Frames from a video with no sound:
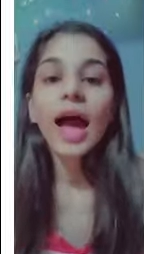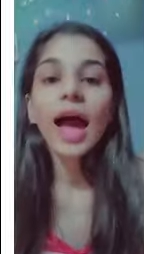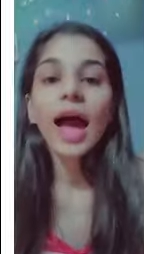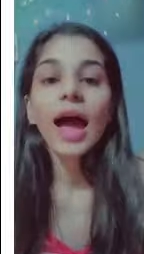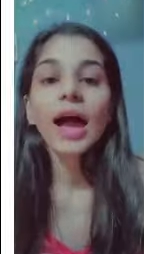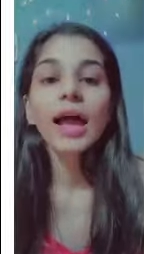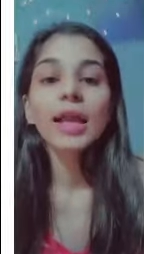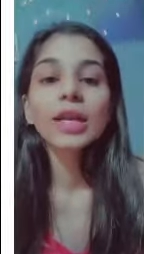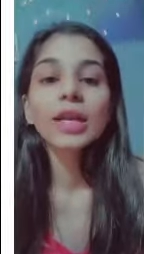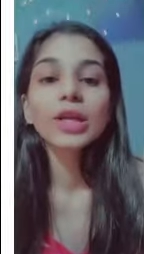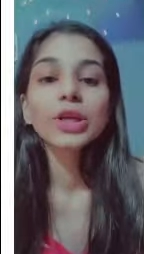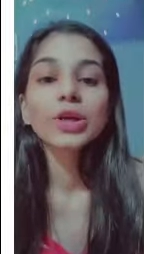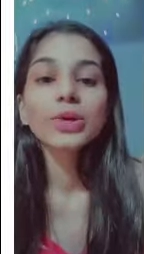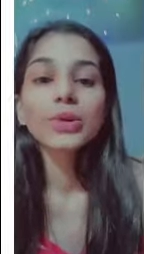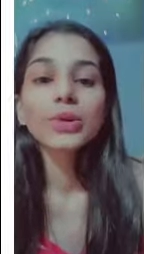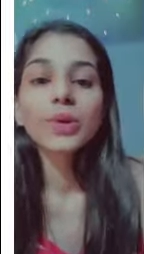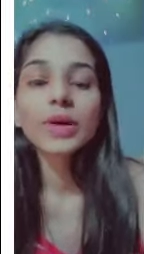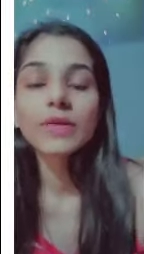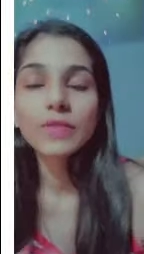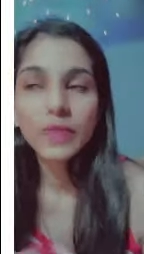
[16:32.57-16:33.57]
And you
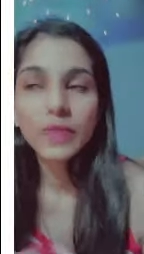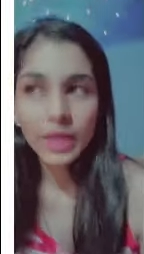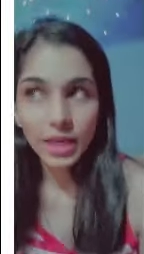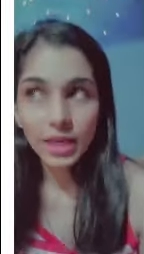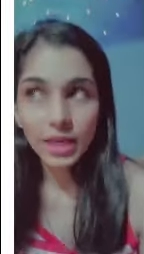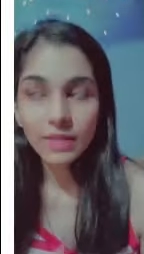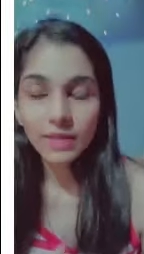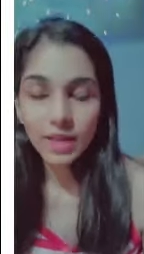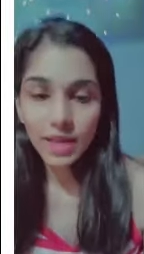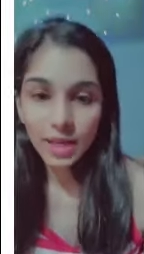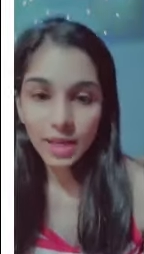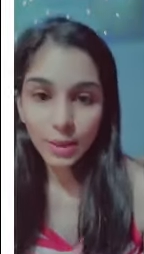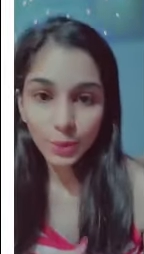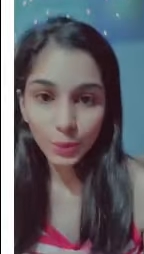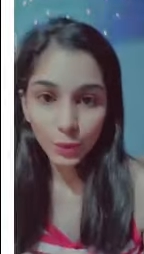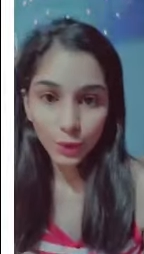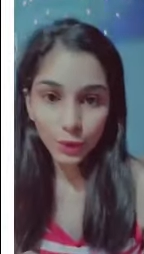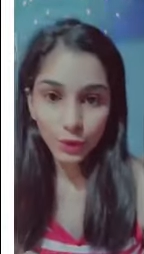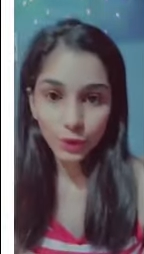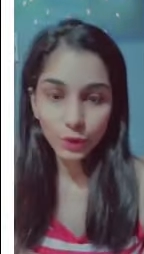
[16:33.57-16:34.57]
are very, very
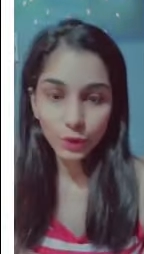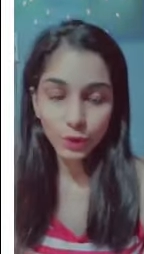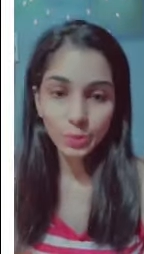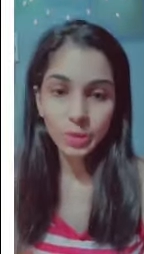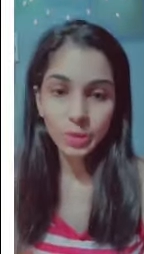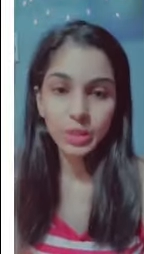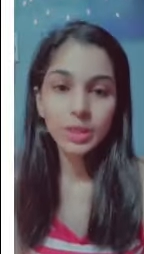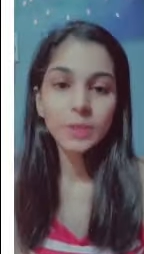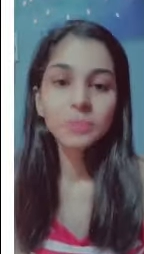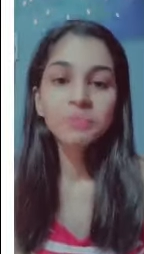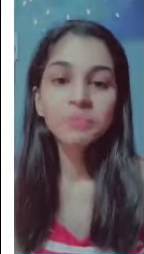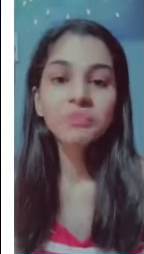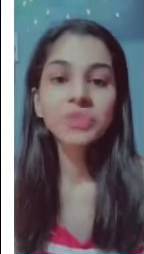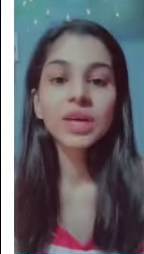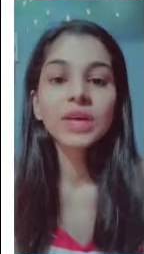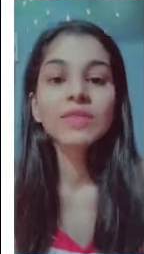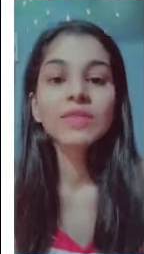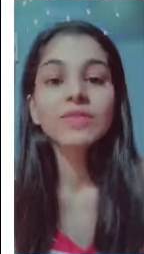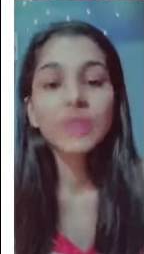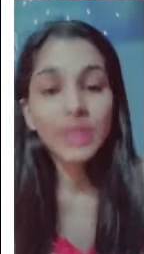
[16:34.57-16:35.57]
important to me
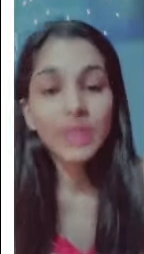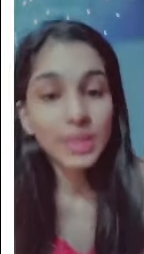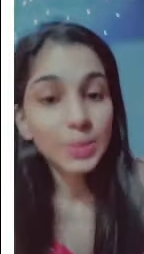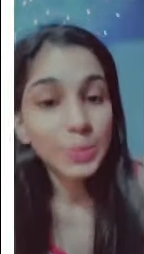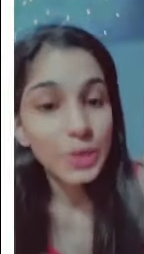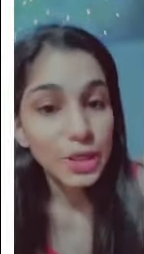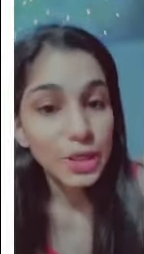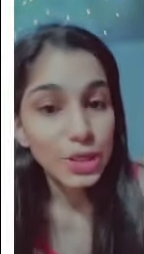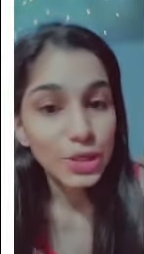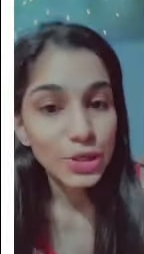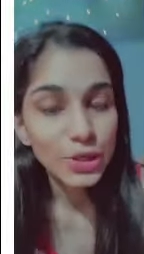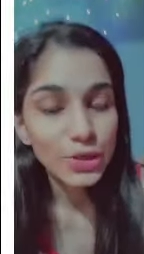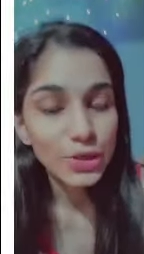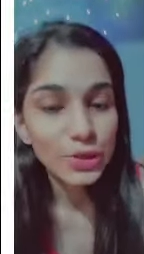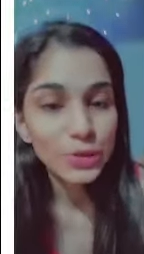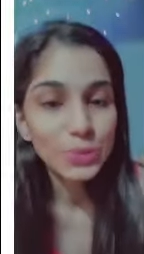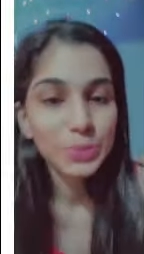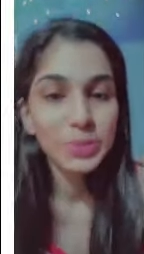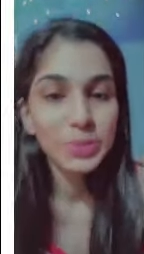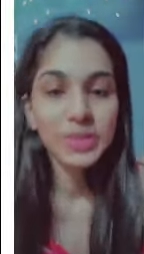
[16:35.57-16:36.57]
and very precious
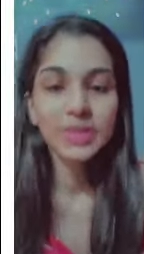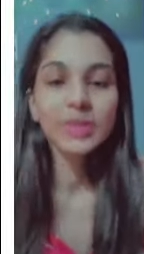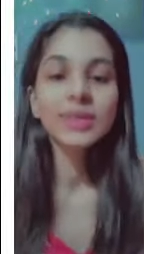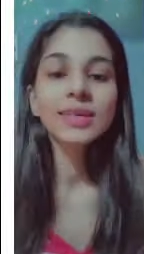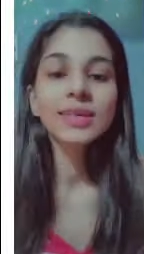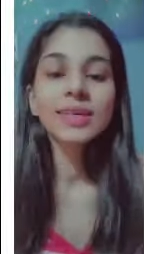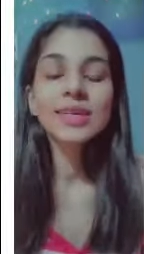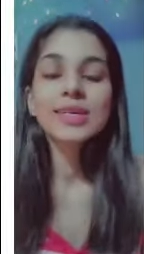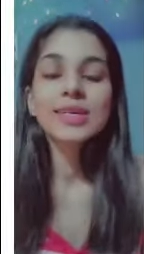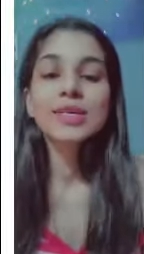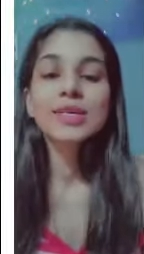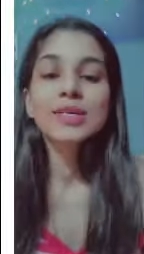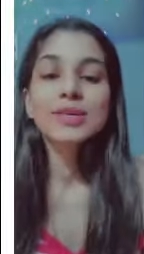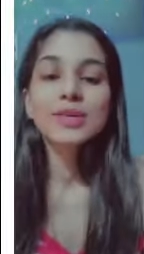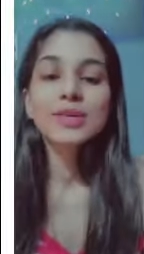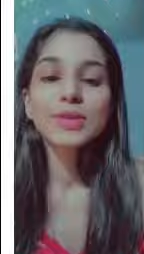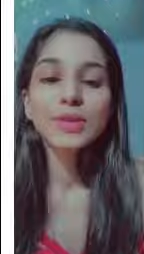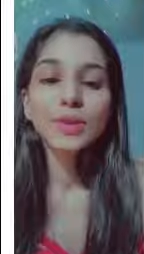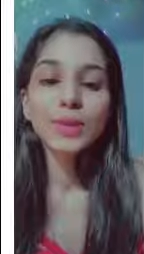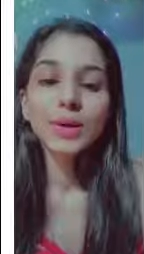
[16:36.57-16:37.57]
to me.
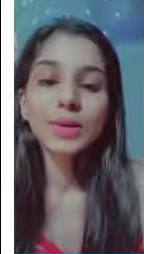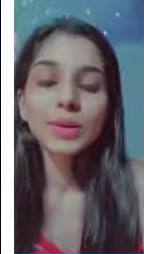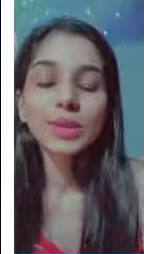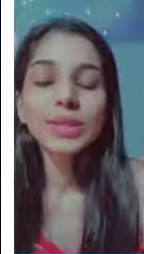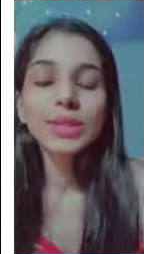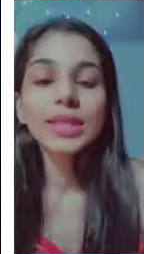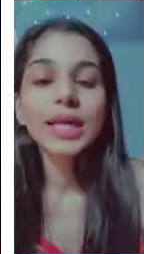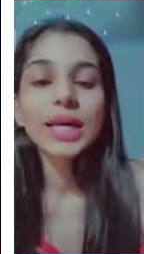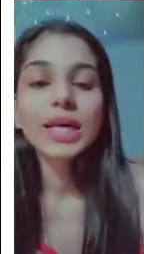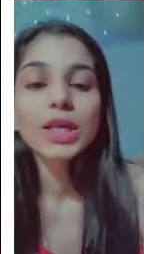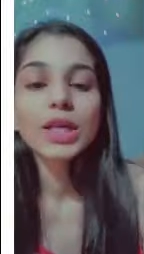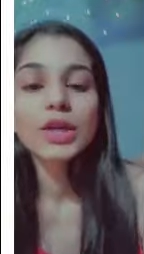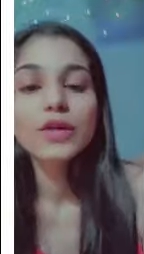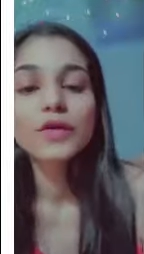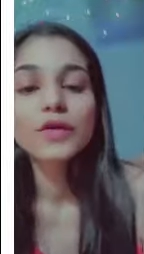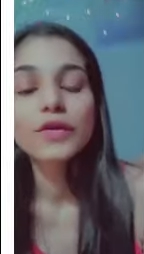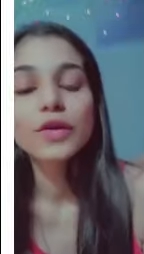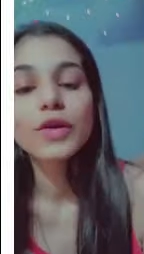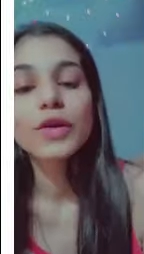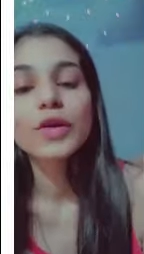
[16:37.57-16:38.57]
So I want to thank you
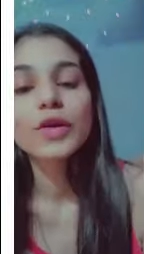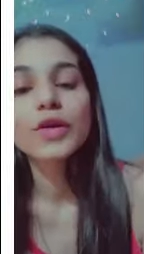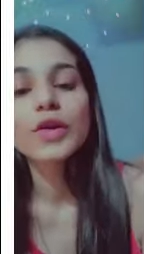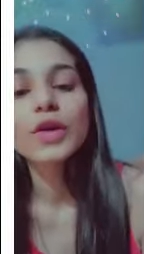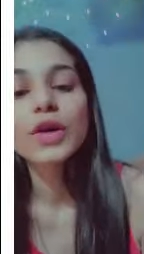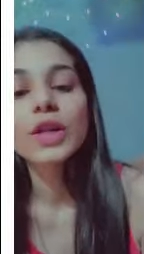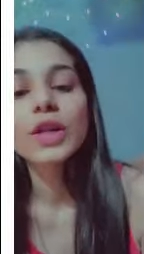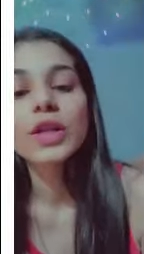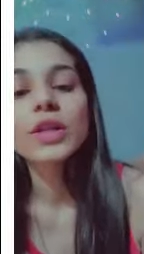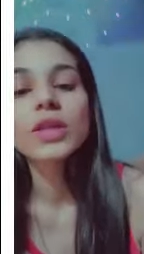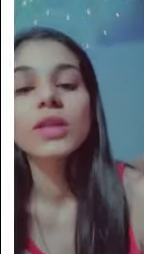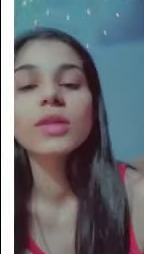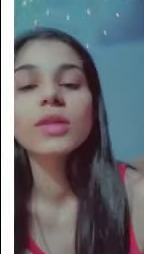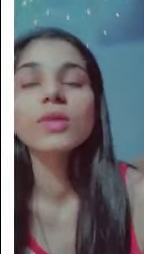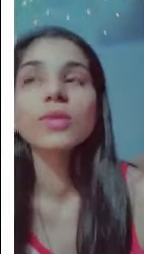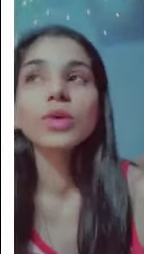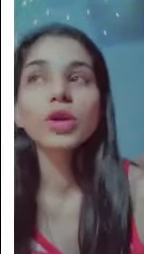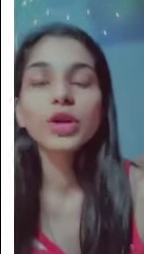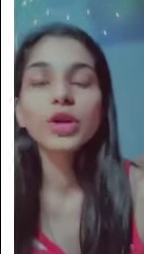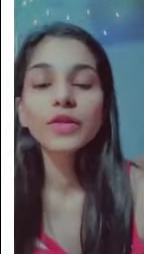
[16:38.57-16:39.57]
for all
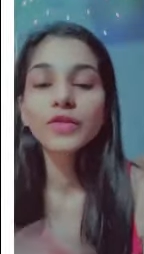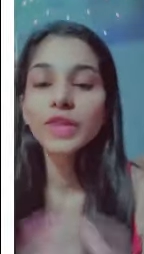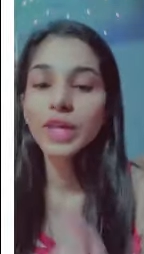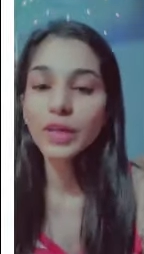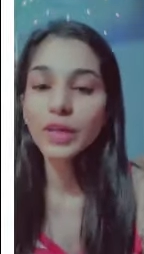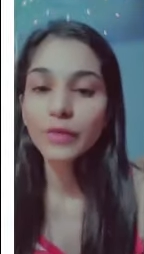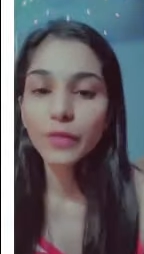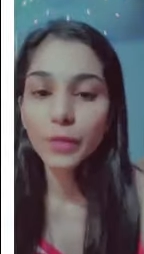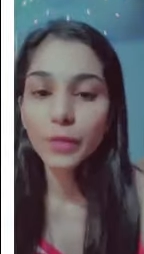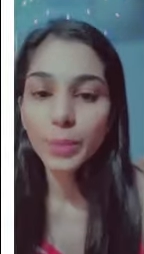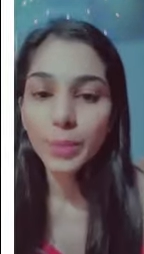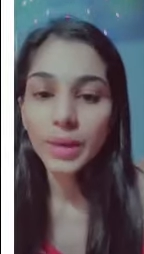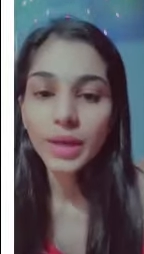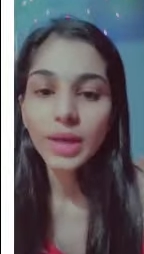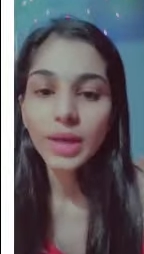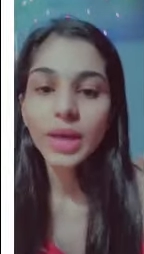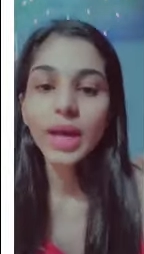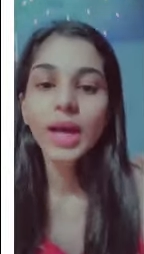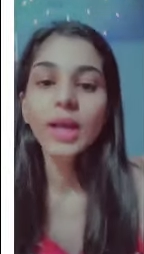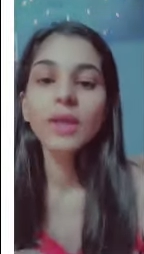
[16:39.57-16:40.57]
what you have done for me,
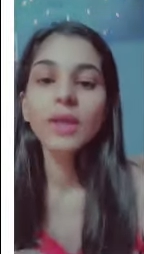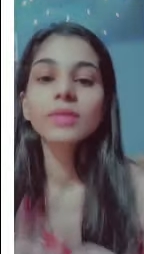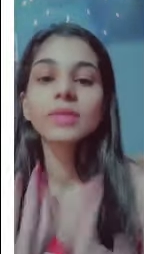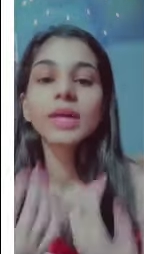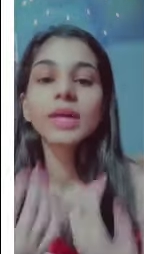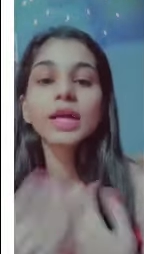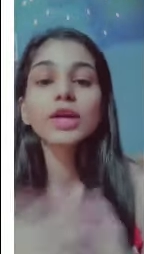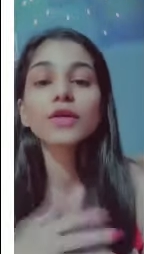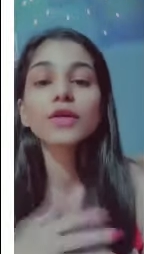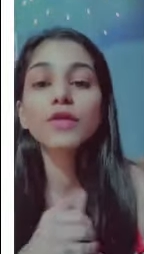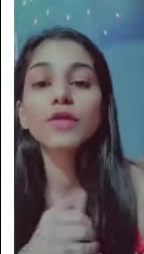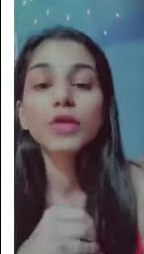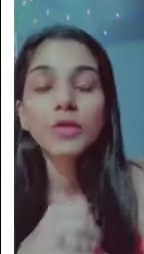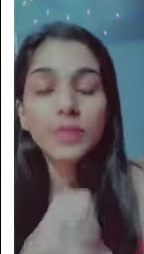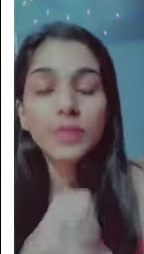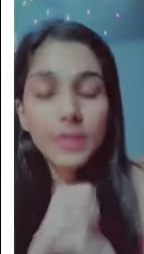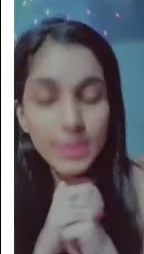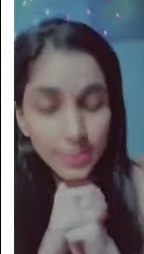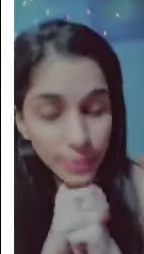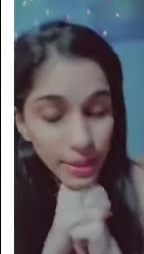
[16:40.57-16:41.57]
and thank you for
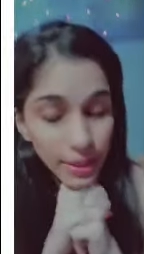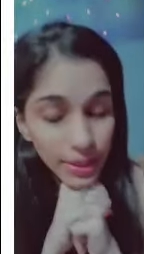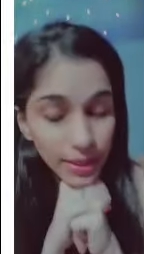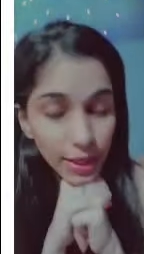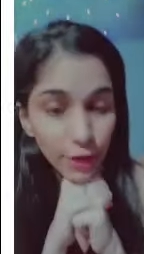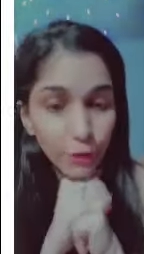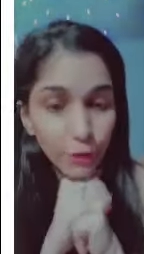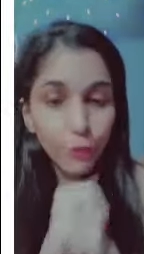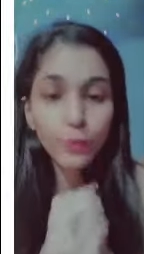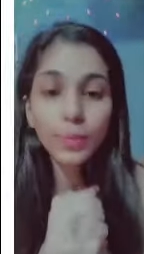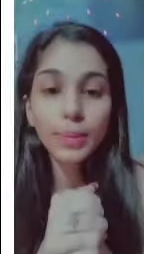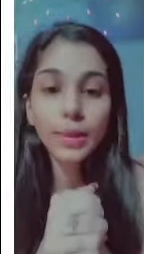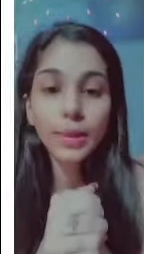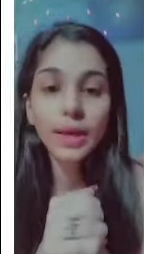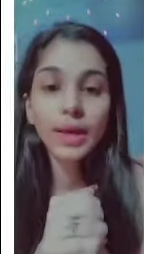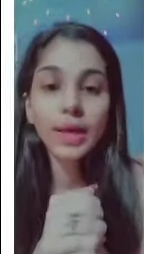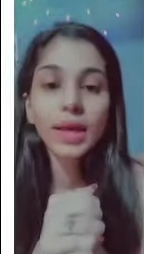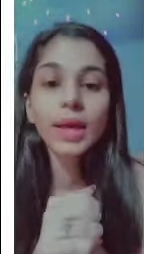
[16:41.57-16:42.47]
always being there for me.